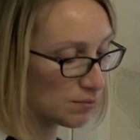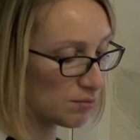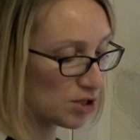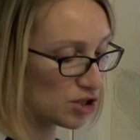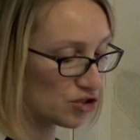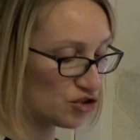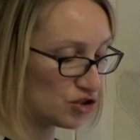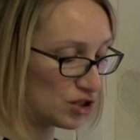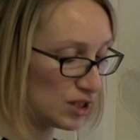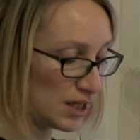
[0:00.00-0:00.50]

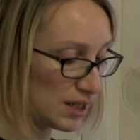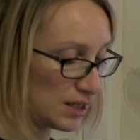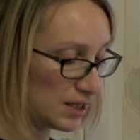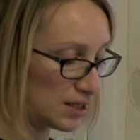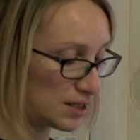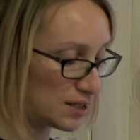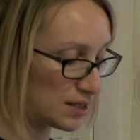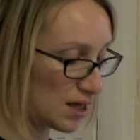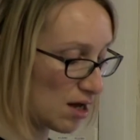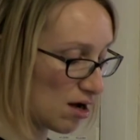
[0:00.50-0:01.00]

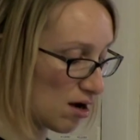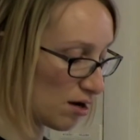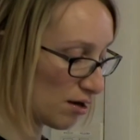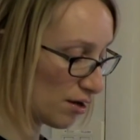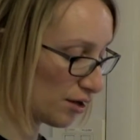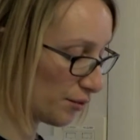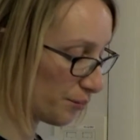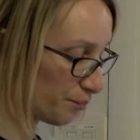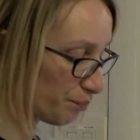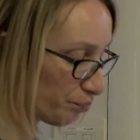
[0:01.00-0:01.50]
Marginalias
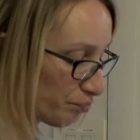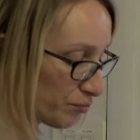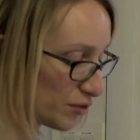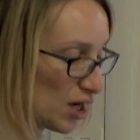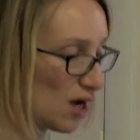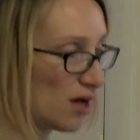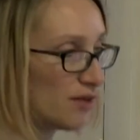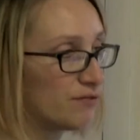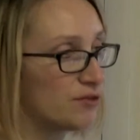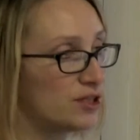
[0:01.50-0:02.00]
are the
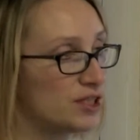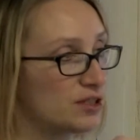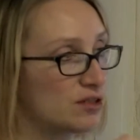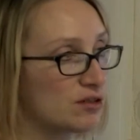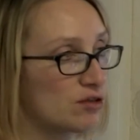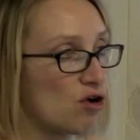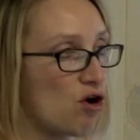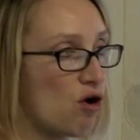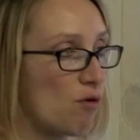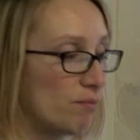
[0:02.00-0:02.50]

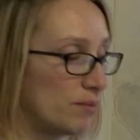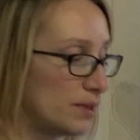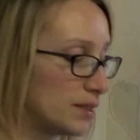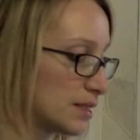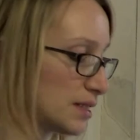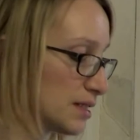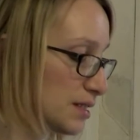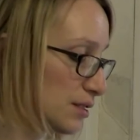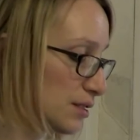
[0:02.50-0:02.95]
handwritten comments